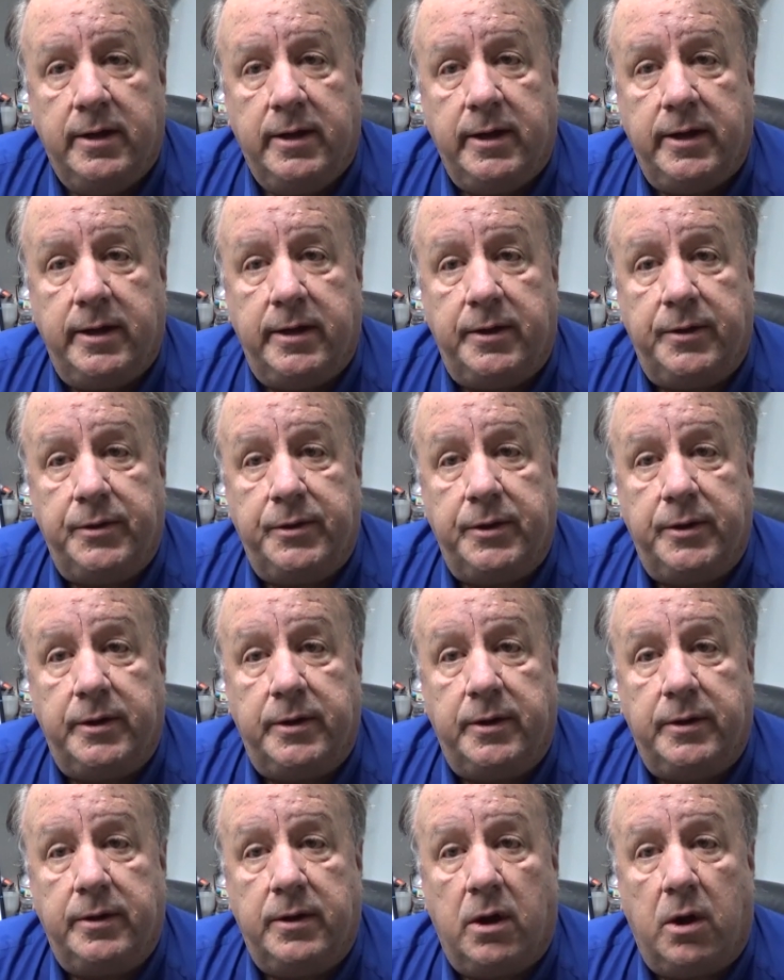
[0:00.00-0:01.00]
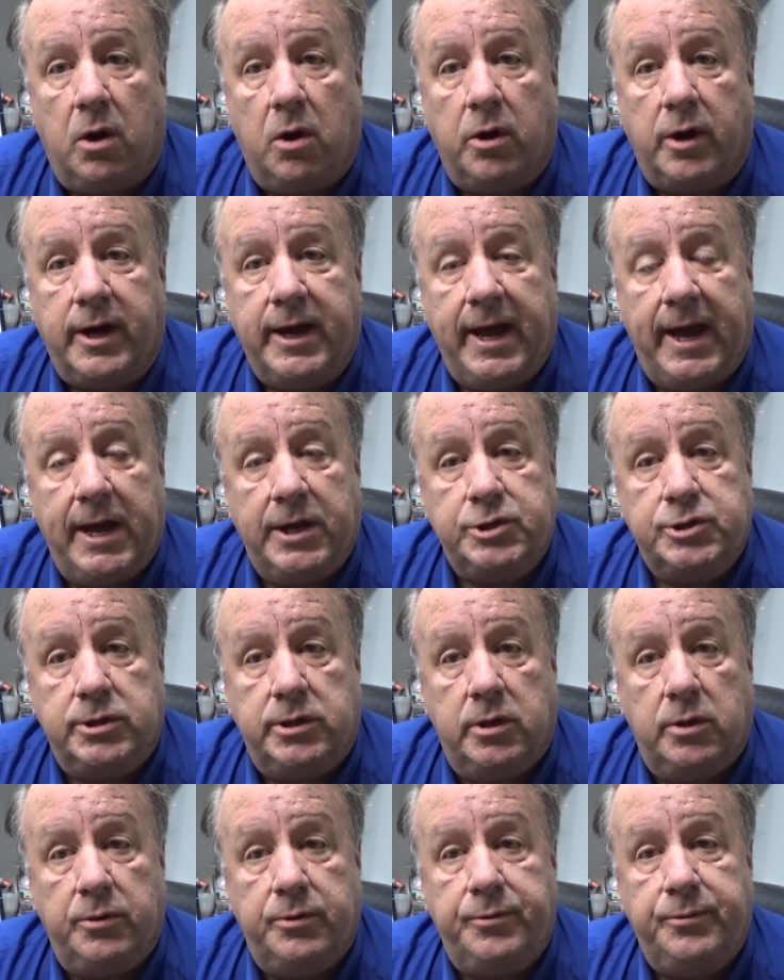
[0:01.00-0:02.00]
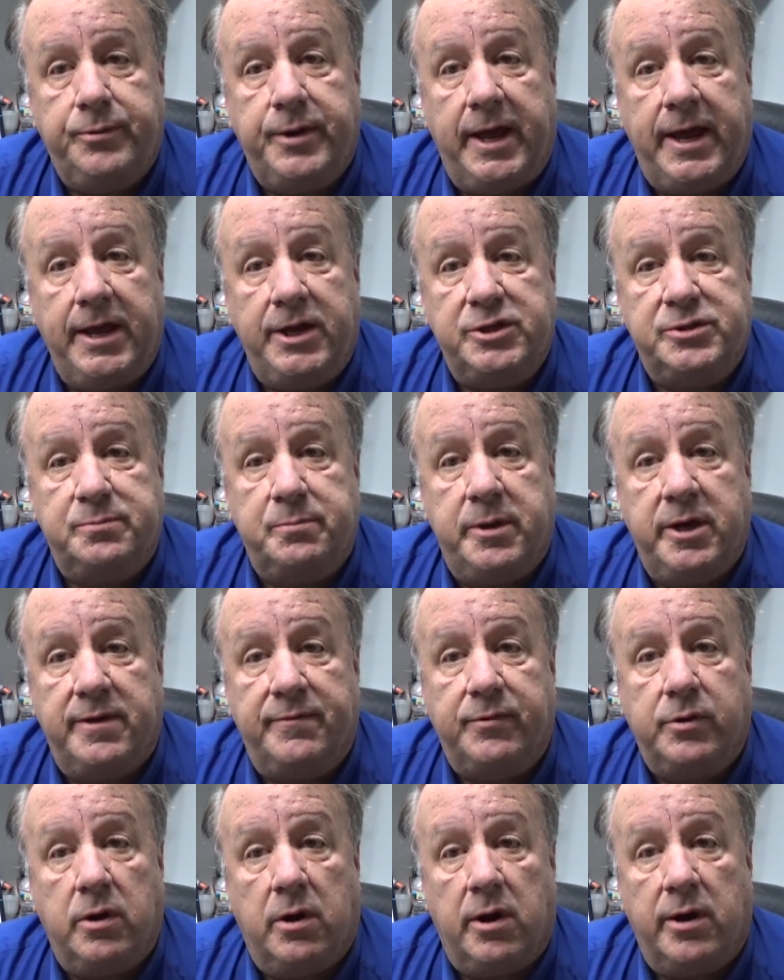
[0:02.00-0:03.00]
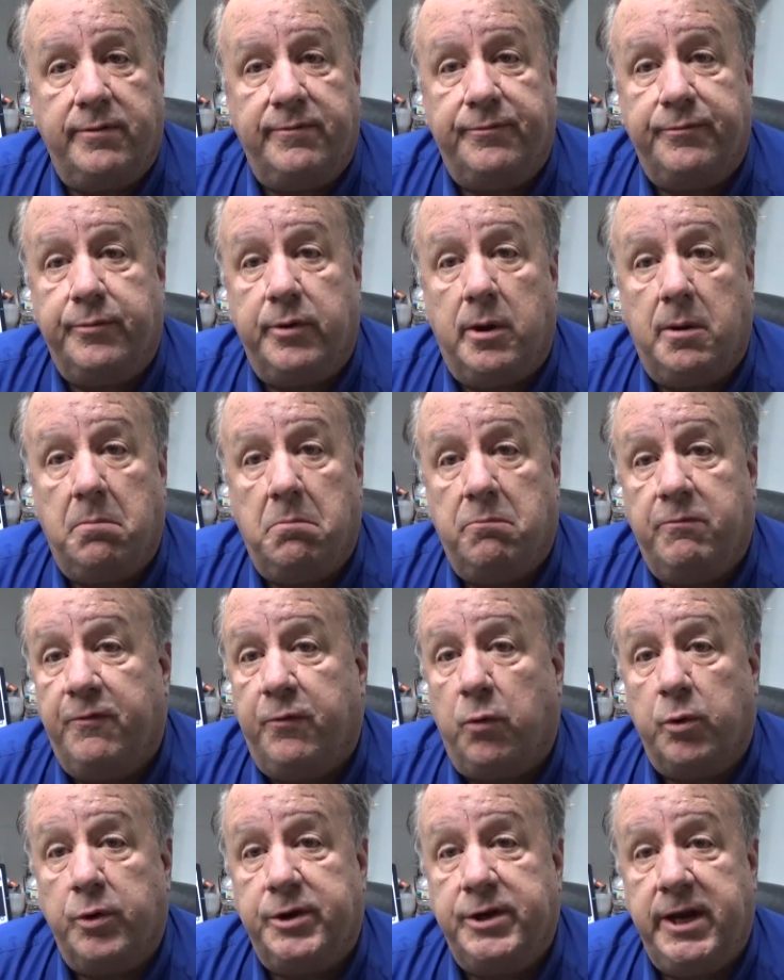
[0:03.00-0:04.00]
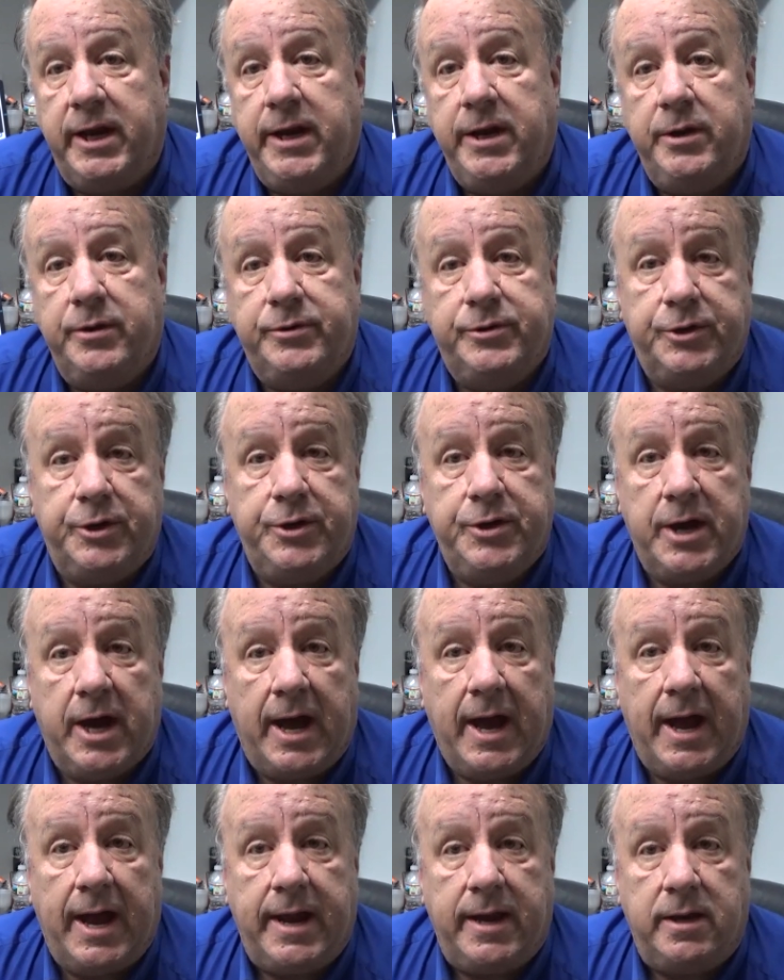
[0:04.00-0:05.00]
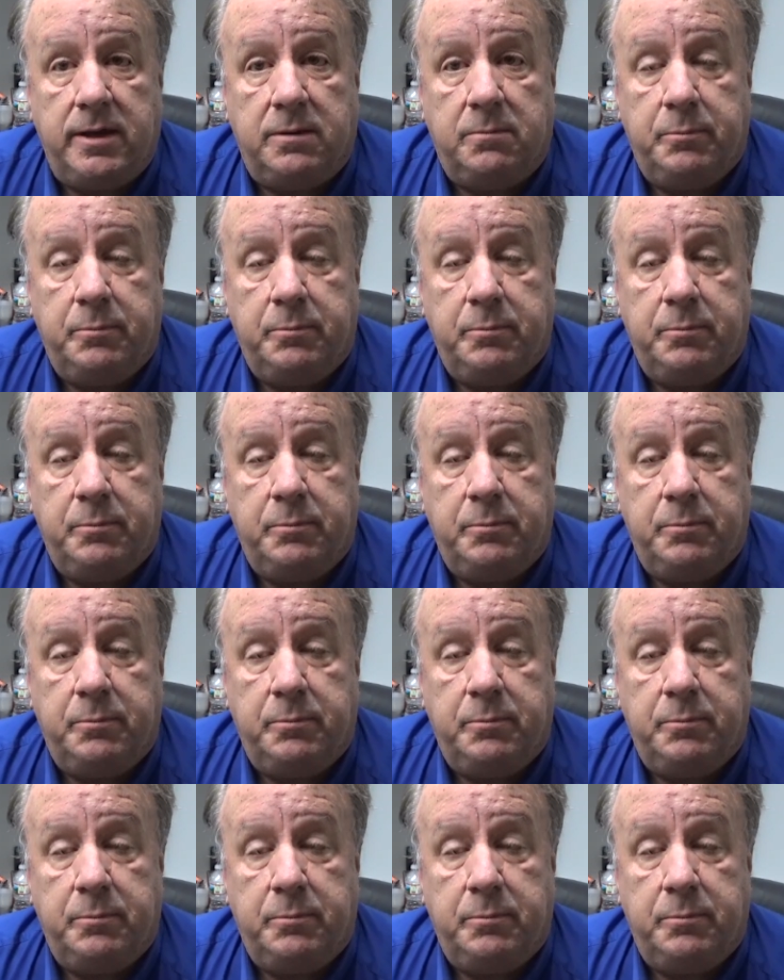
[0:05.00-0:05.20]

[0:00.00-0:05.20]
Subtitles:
And our cash load days may have gone from 14 to 9